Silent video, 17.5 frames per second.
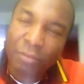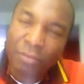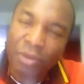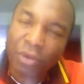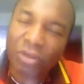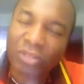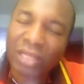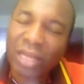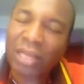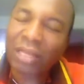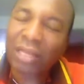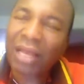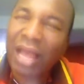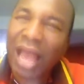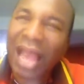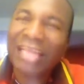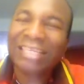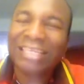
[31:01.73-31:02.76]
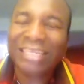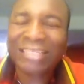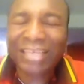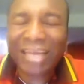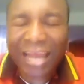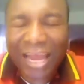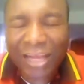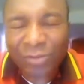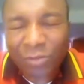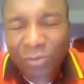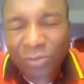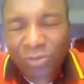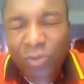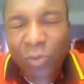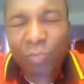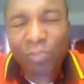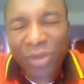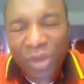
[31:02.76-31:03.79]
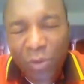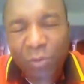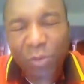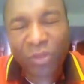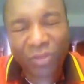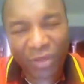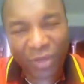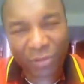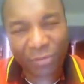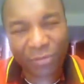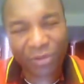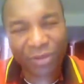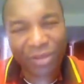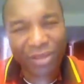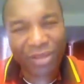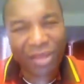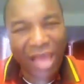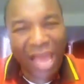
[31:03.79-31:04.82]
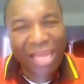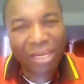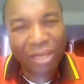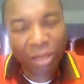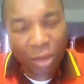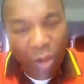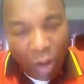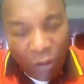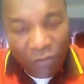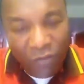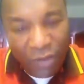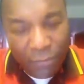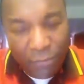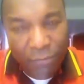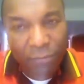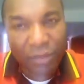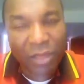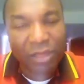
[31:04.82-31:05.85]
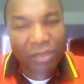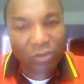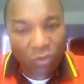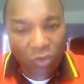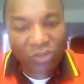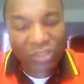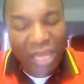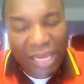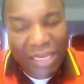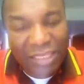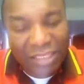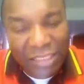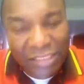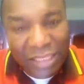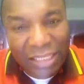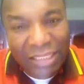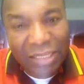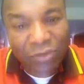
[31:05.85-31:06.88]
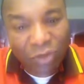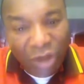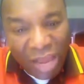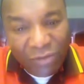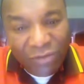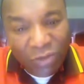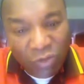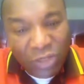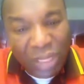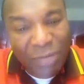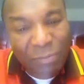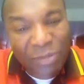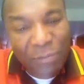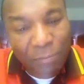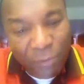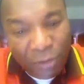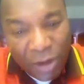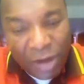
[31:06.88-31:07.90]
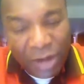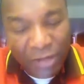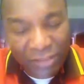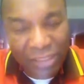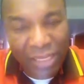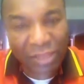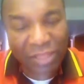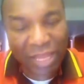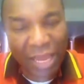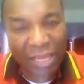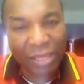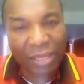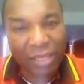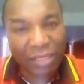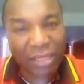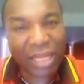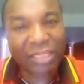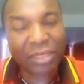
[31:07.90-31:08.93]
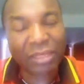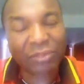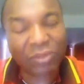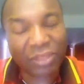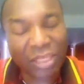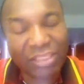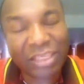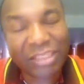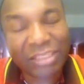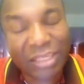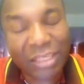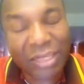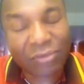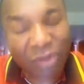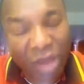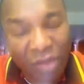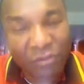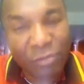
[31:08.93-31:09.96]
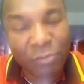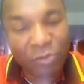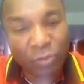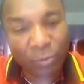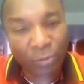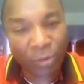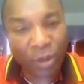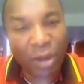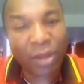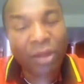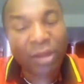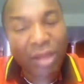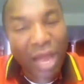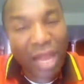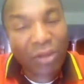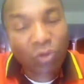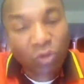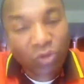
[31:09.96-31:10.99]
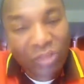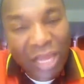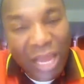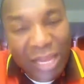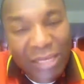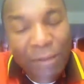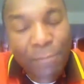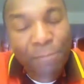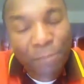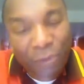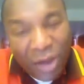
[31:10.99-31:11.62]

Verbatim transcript: because I desire to be with him. I love him. Those are the things that drive. Those are the prayers the things that are driving me to prayer, and those are the